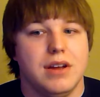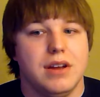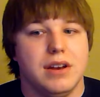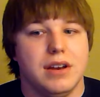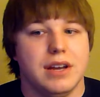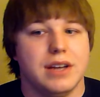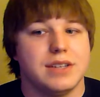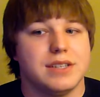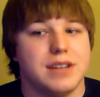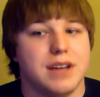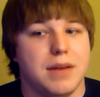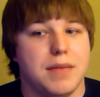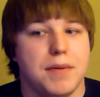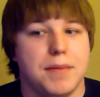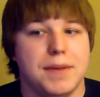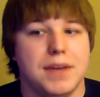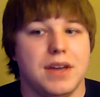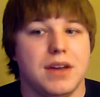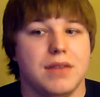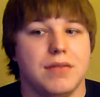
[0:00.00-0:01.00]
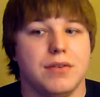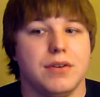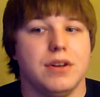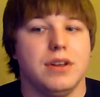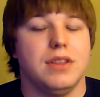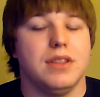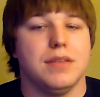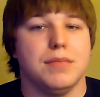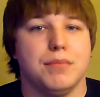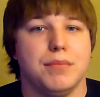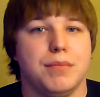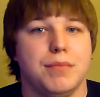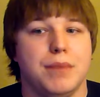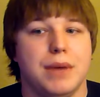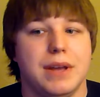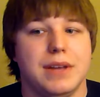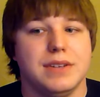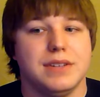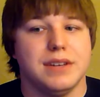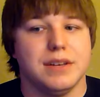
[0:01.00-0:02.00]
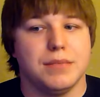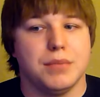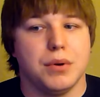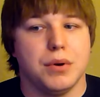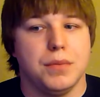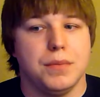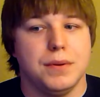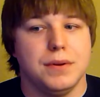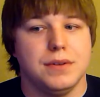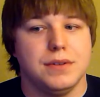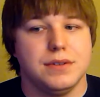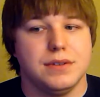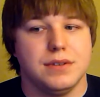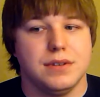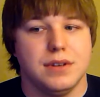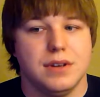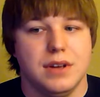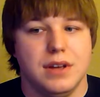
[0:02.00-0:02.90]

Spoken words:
Next time I'll be covering the basic purpose